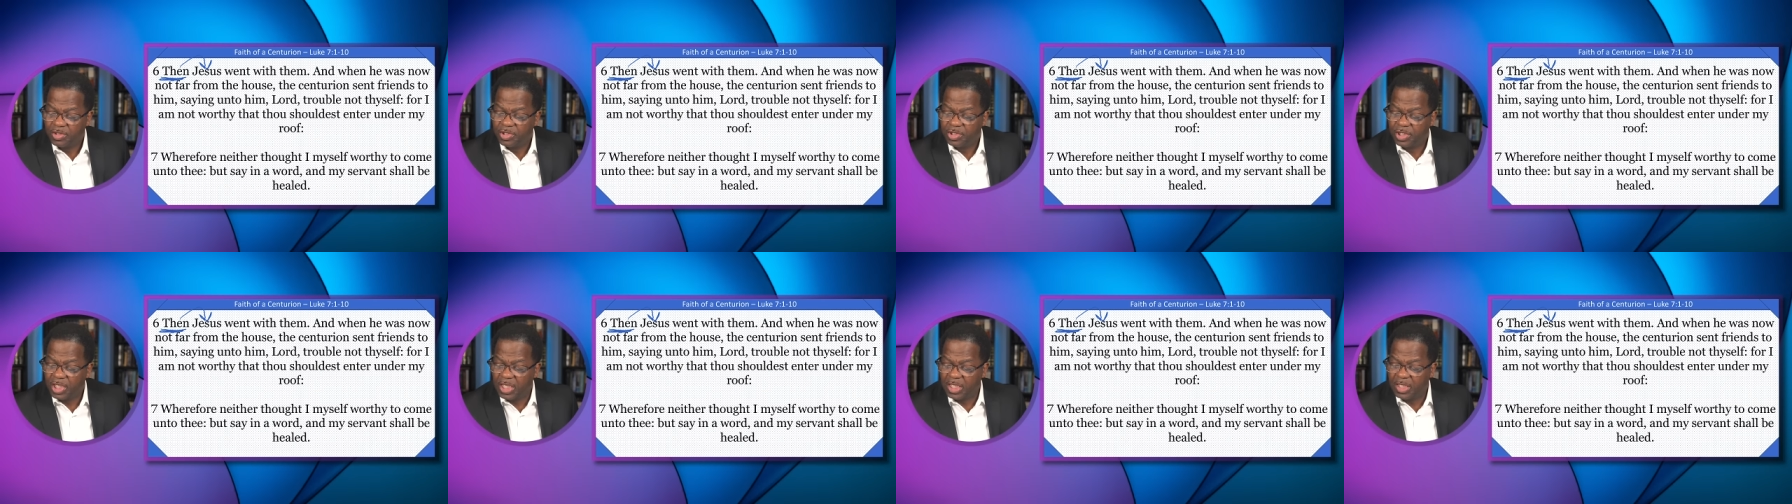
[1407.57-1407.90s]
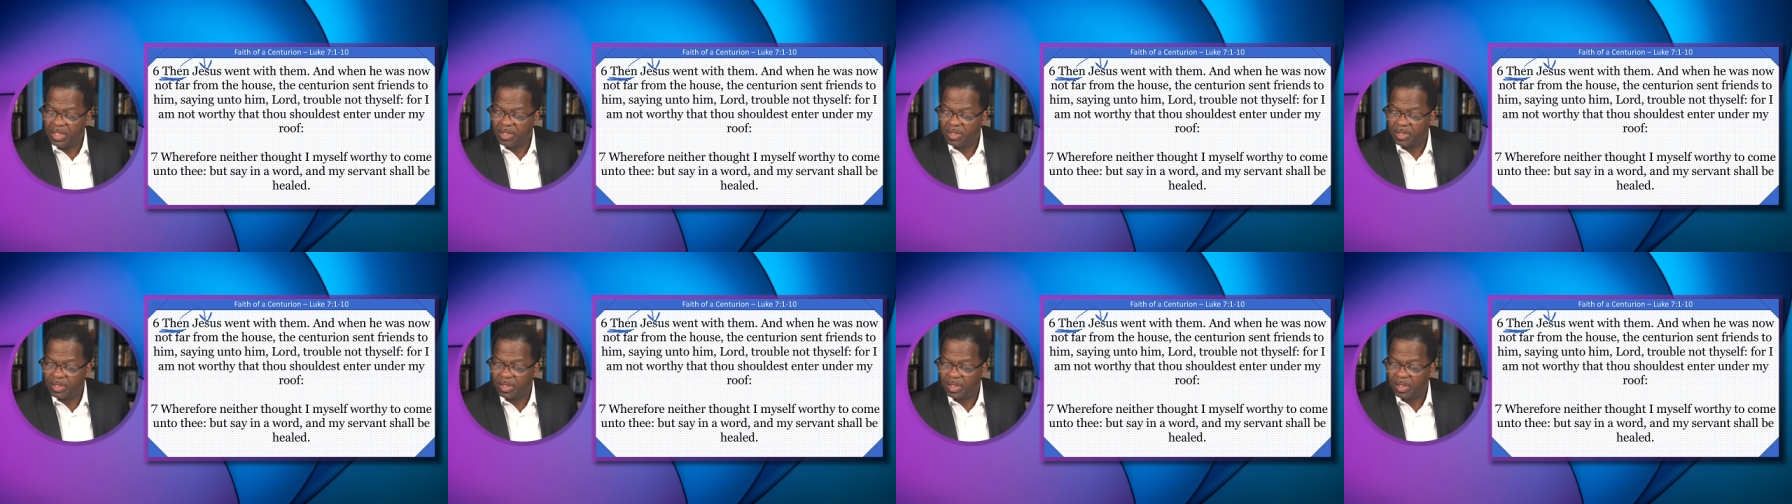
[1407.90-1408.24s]

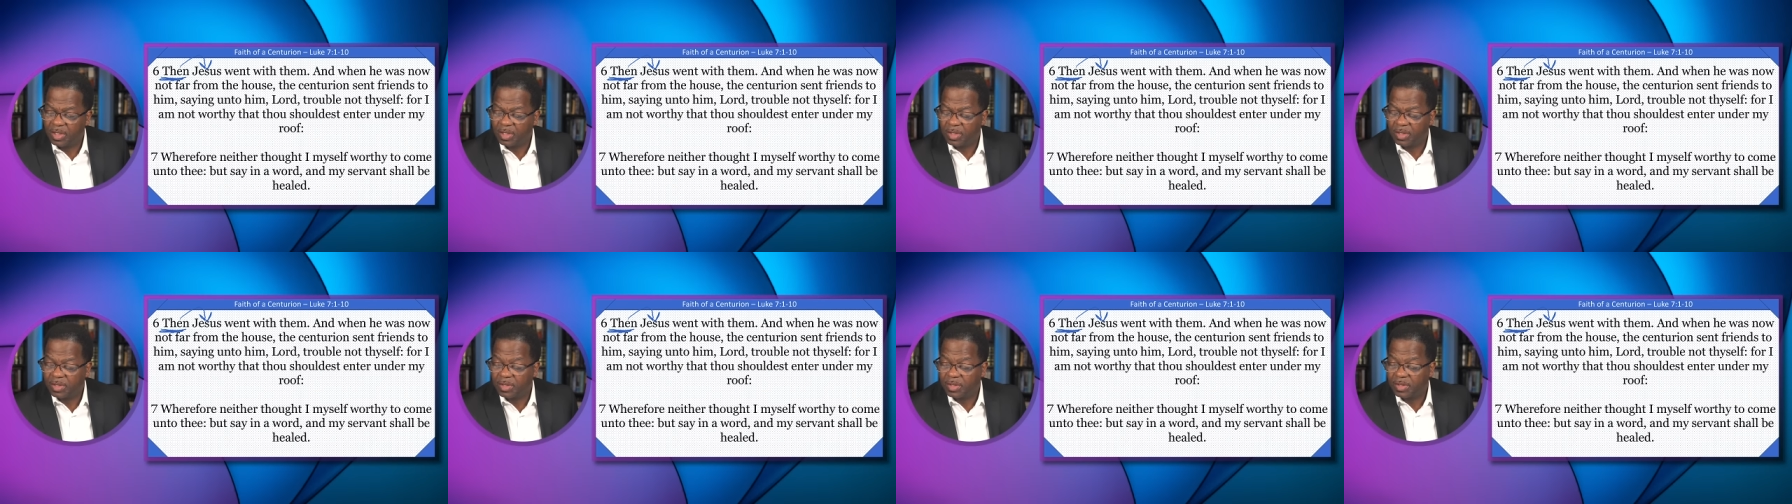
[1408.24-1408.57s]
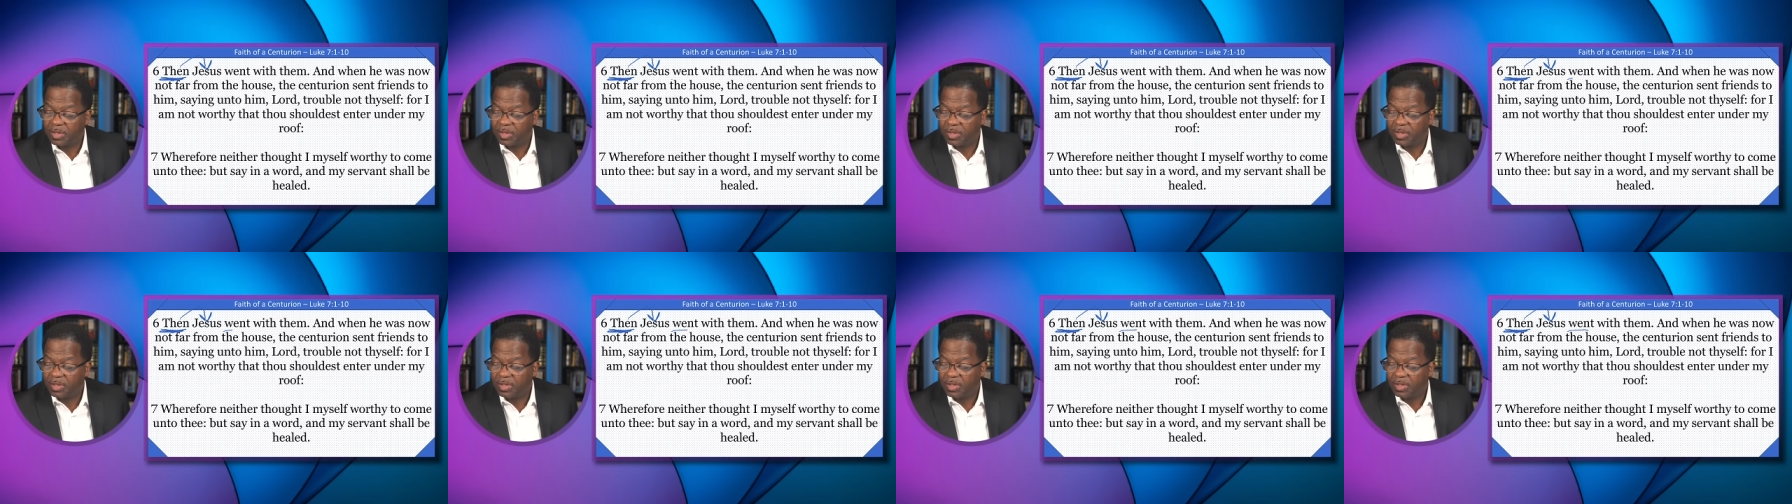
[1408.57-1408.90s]

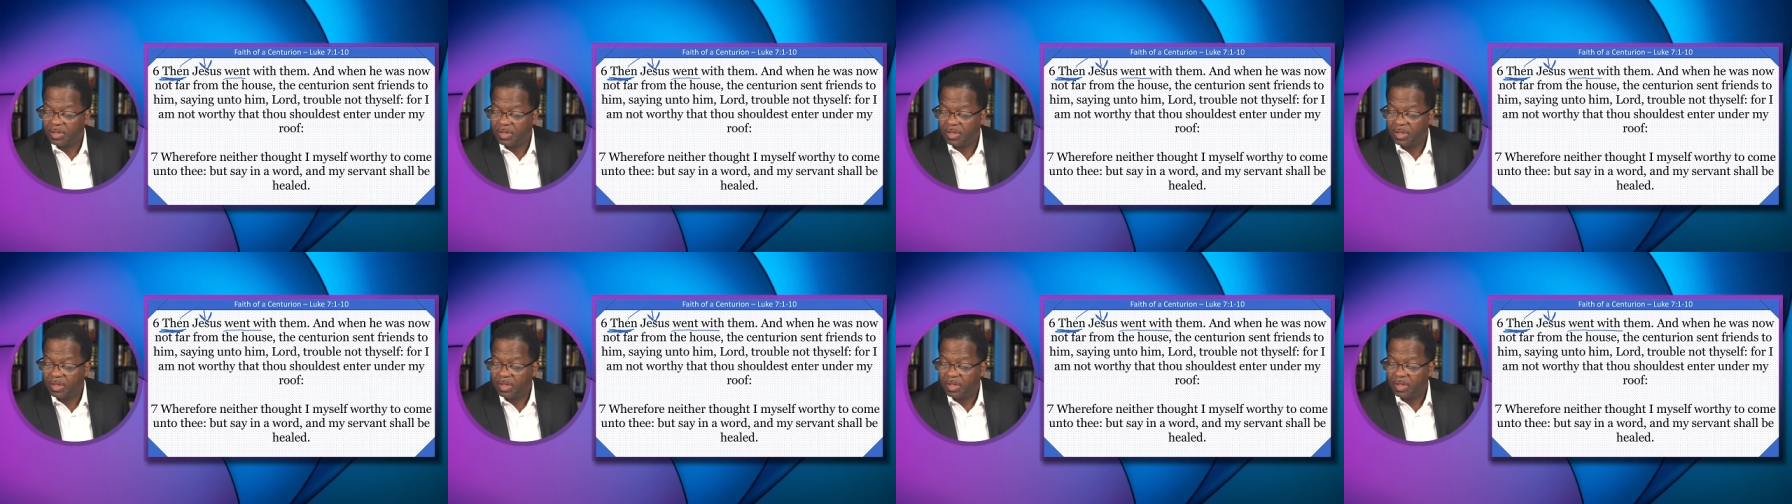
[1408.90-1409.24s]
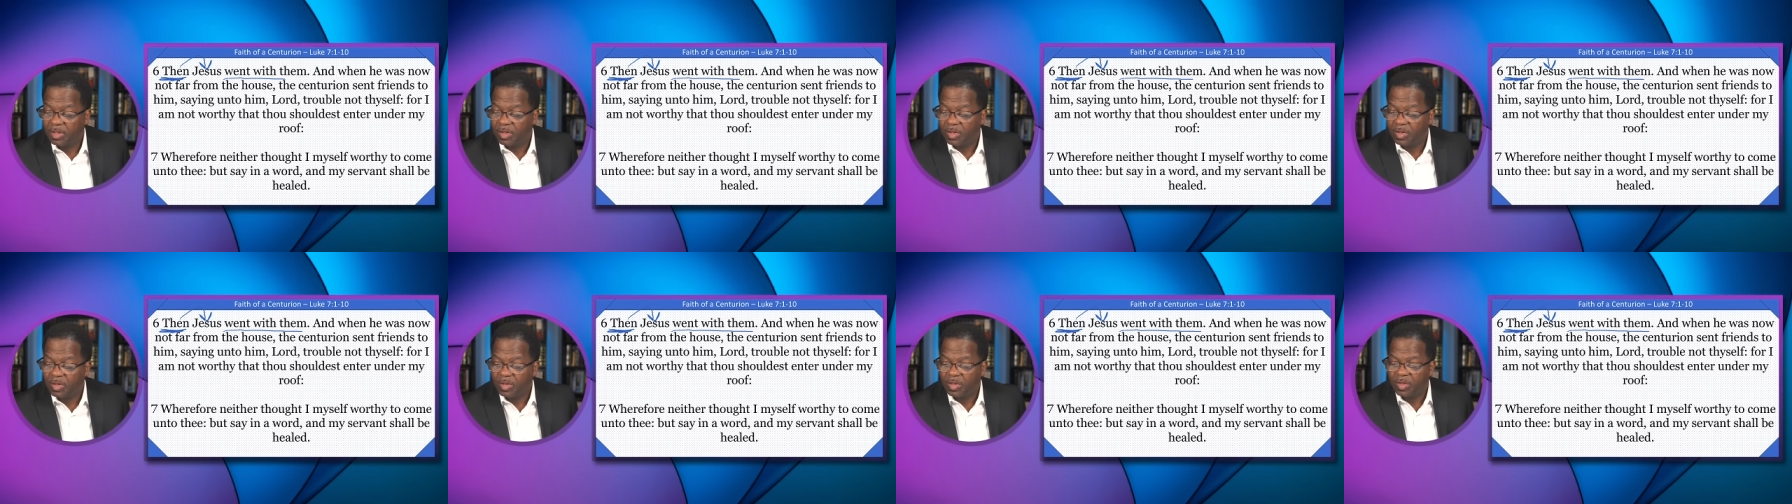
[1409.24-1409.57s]
Jesus
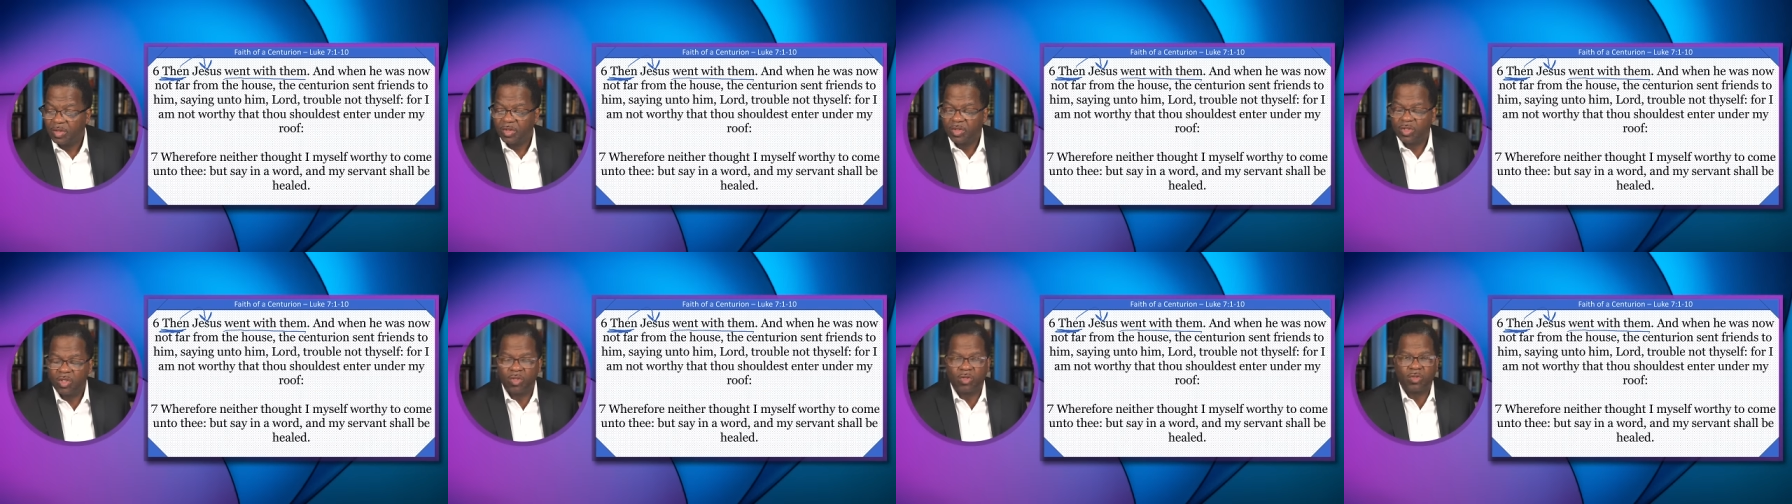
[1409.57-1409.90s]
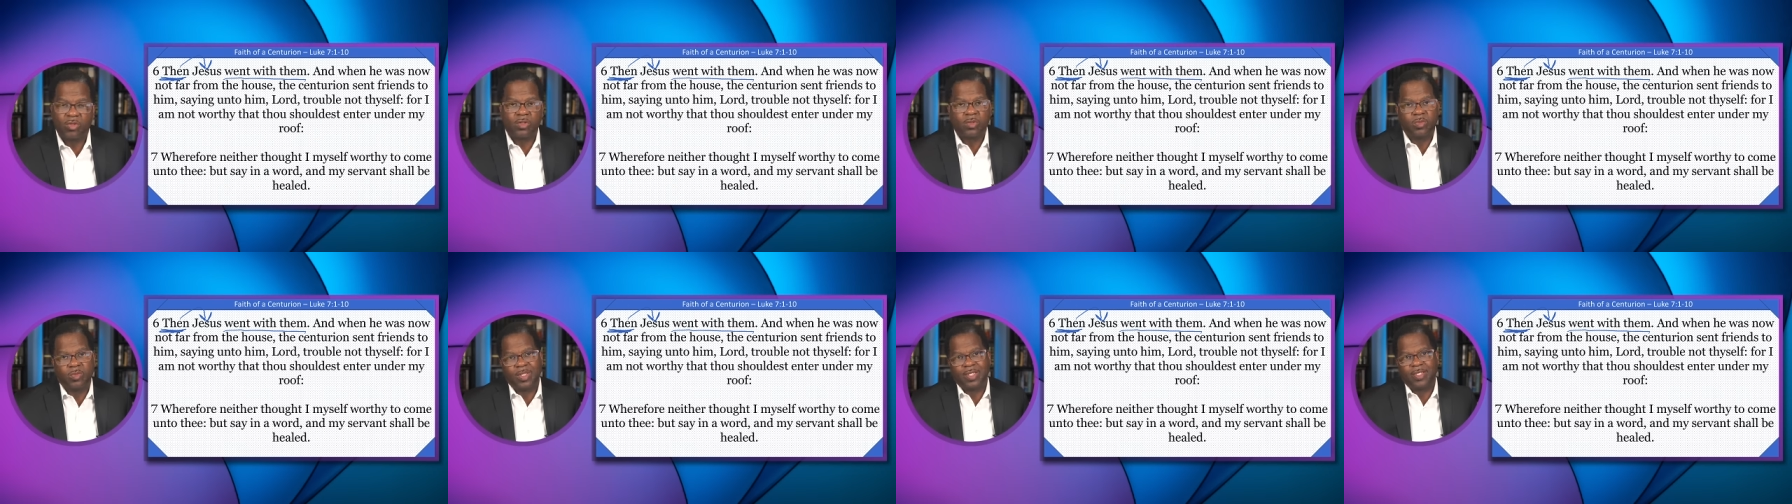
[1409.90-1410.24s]

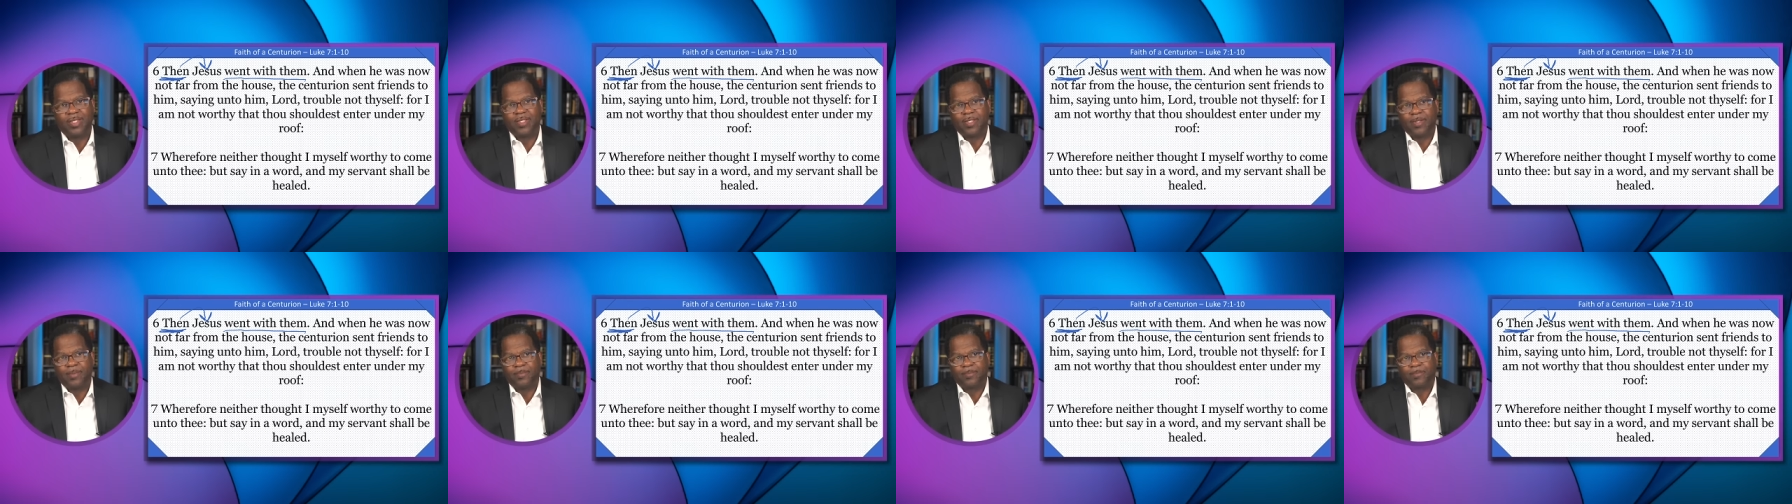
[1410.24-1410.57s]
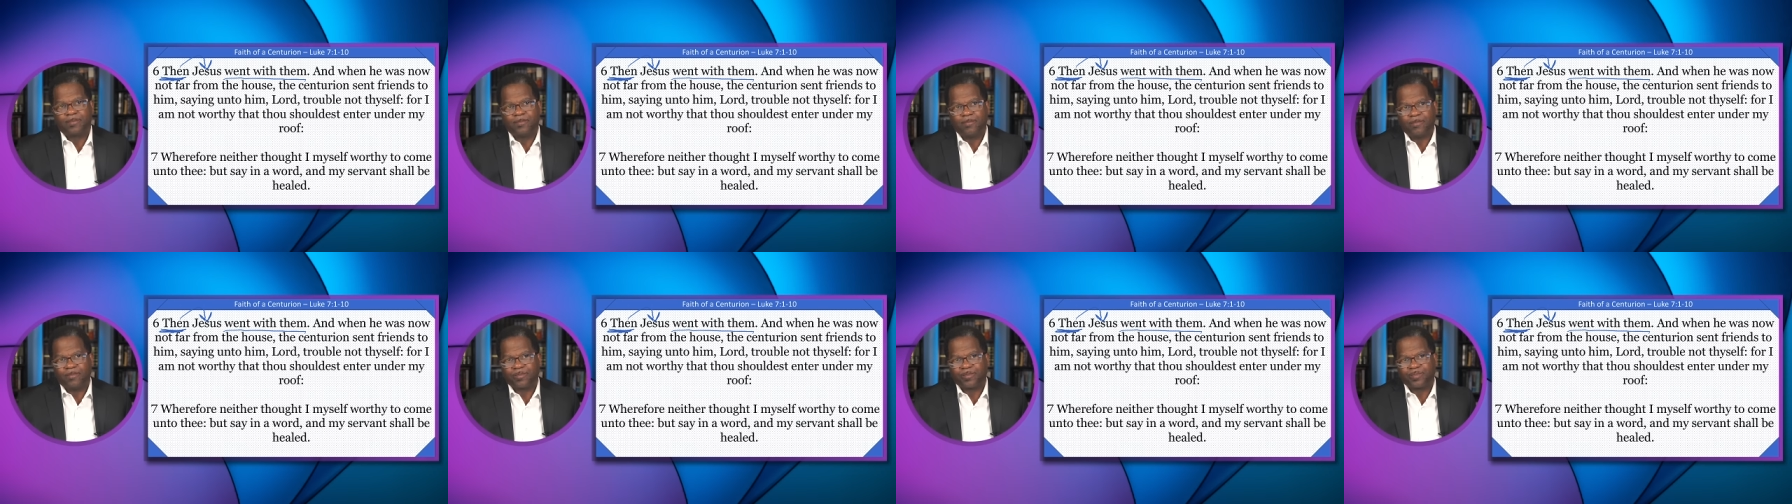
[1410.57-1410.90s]
goes with them.
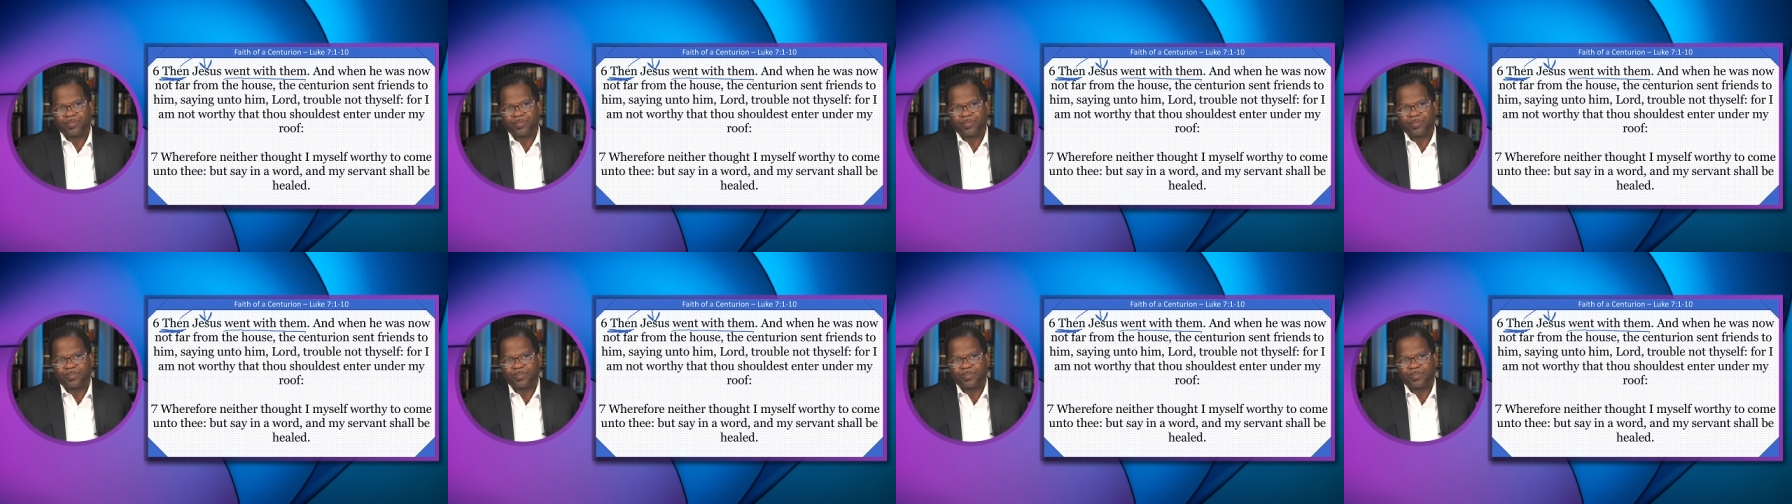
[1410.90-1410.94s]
